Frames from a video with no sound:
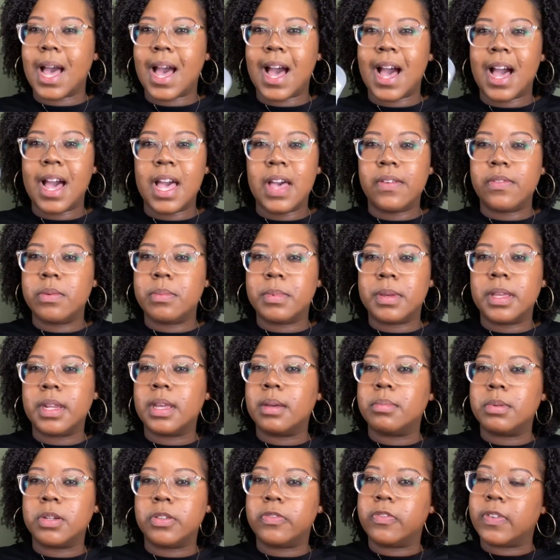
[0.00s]
I haven't been
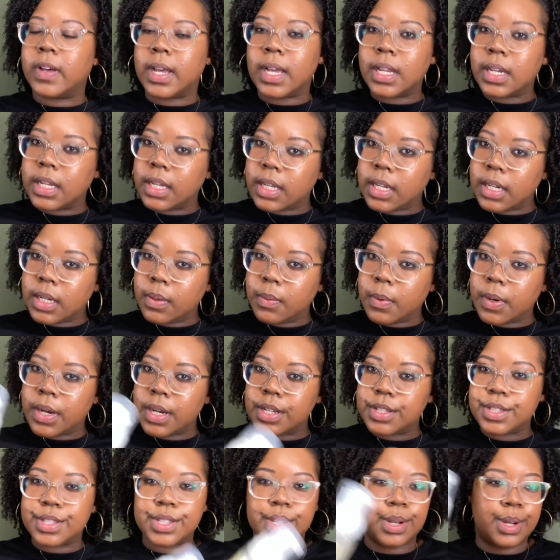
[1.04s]
able to find it anywhere,
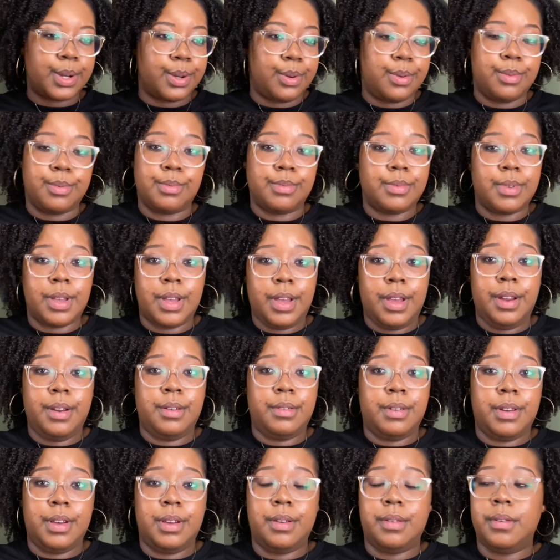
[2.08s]
so I don't
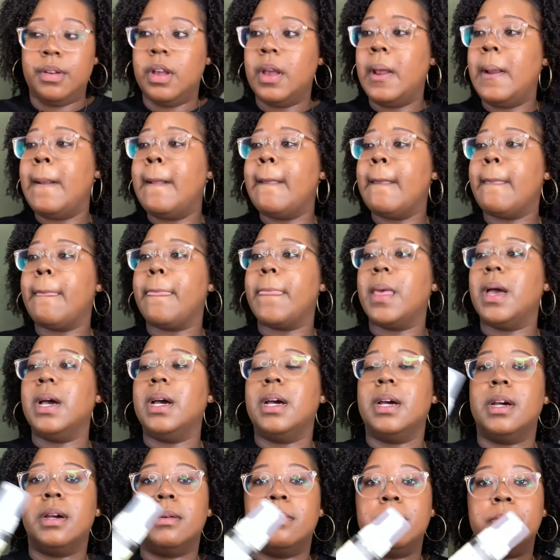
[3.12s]
know.
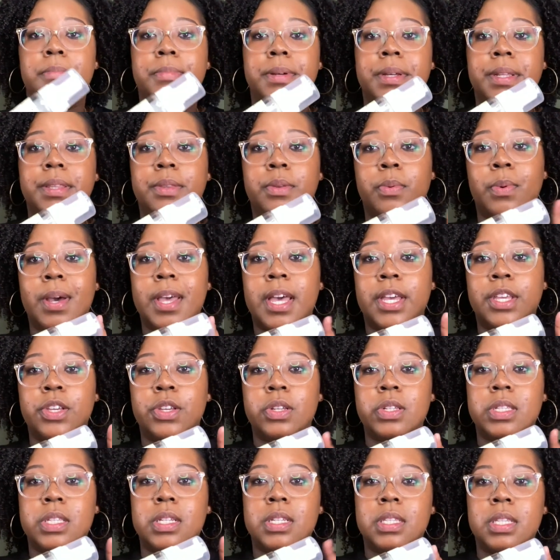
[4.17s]
But the way I
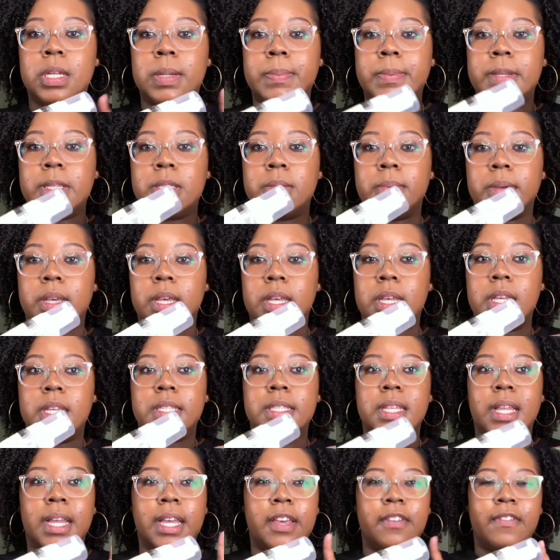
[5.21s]
use this up is
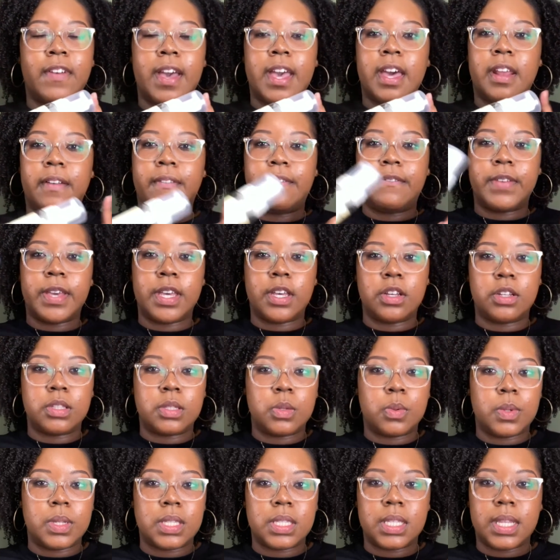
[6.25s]
because, like, if I had a failed
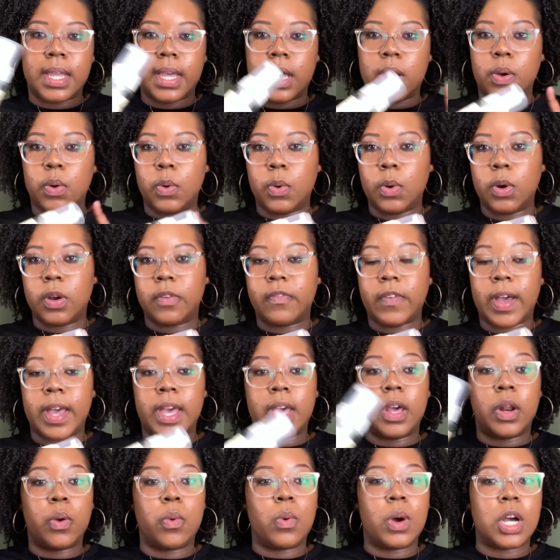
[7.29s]
twist out, or if I
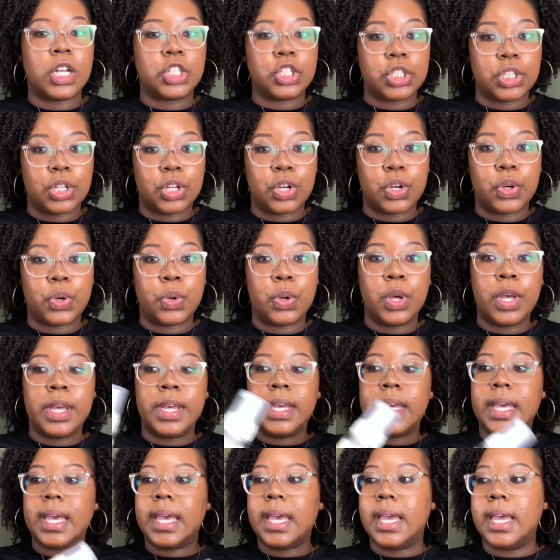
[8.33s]
had a wash and go
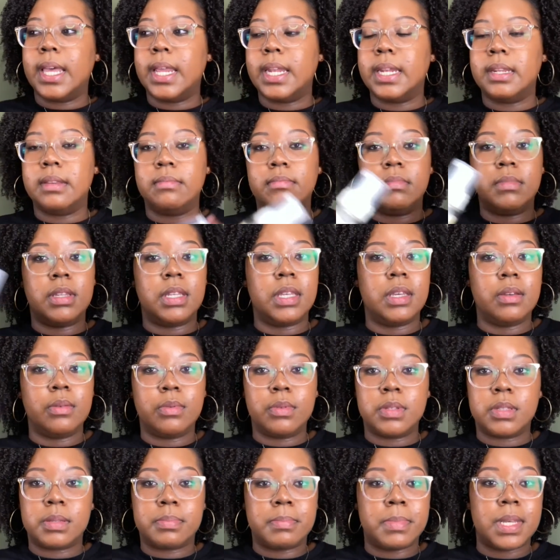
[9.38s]
and it
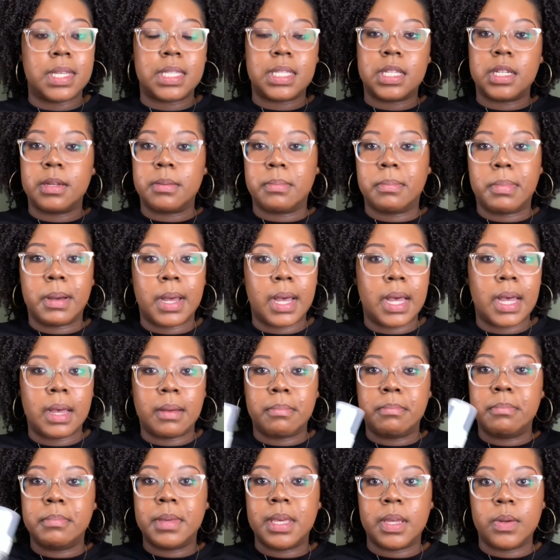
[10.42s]
was messed up by
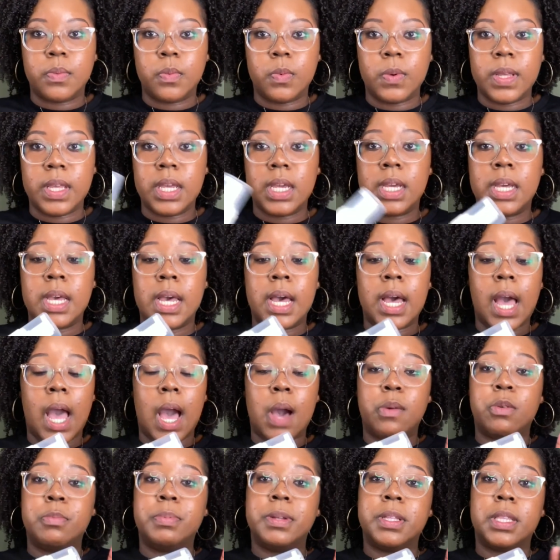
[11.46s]
midweek, I
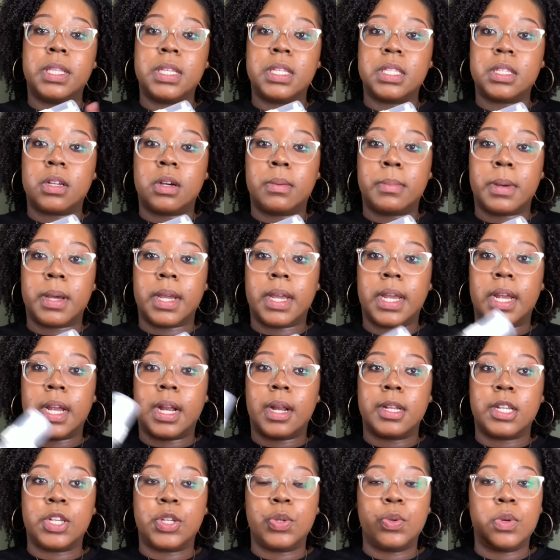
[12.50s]
would put this on my hair,
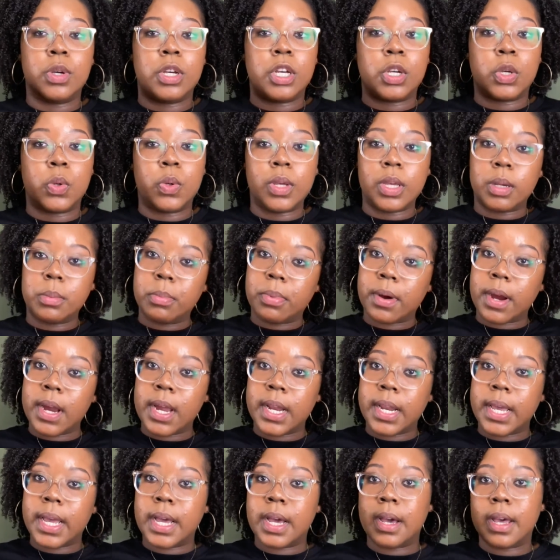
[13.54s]
do a quick
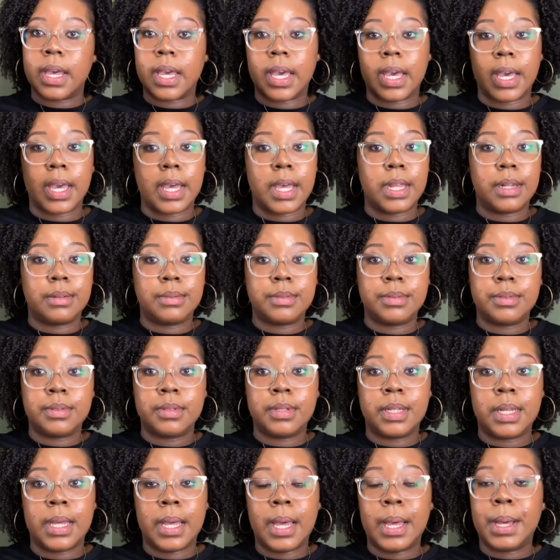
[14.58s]
braid out, and
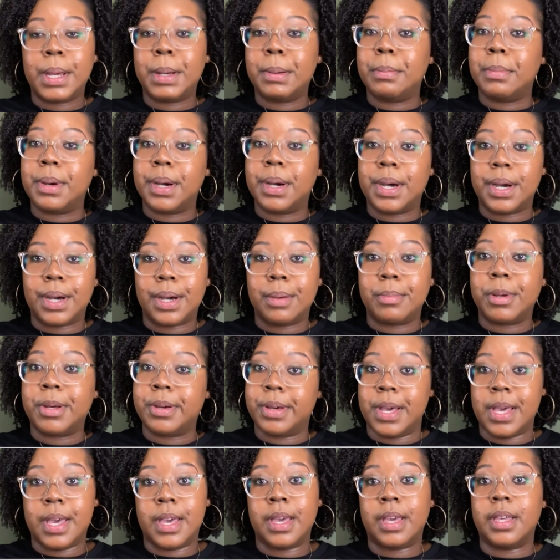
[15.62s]
bomb.
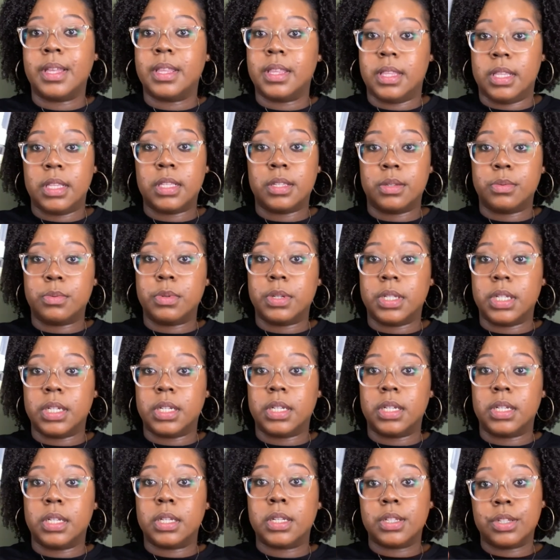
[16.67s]
Okay, this is really
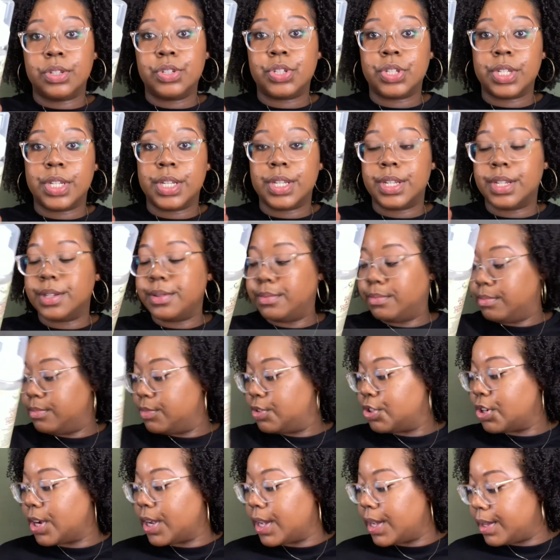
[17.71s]
good. You should get it.
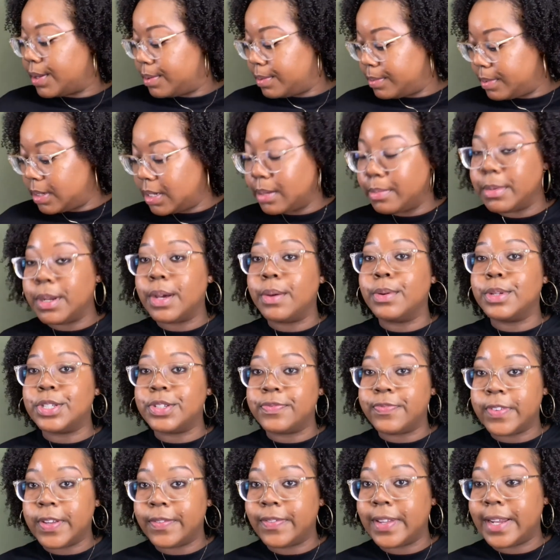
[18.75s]
Try it. Let me know
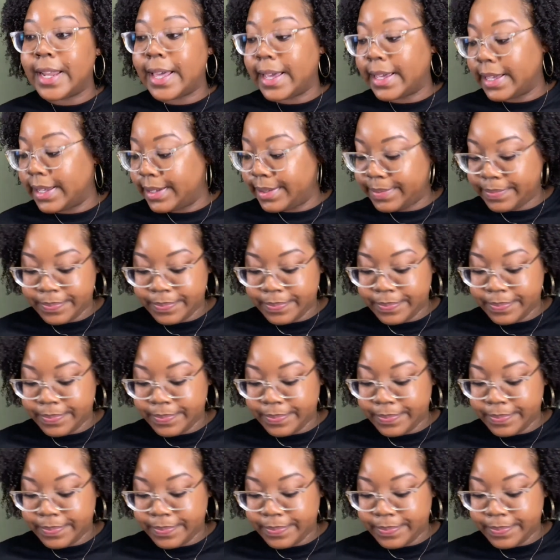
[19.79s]
if you like it.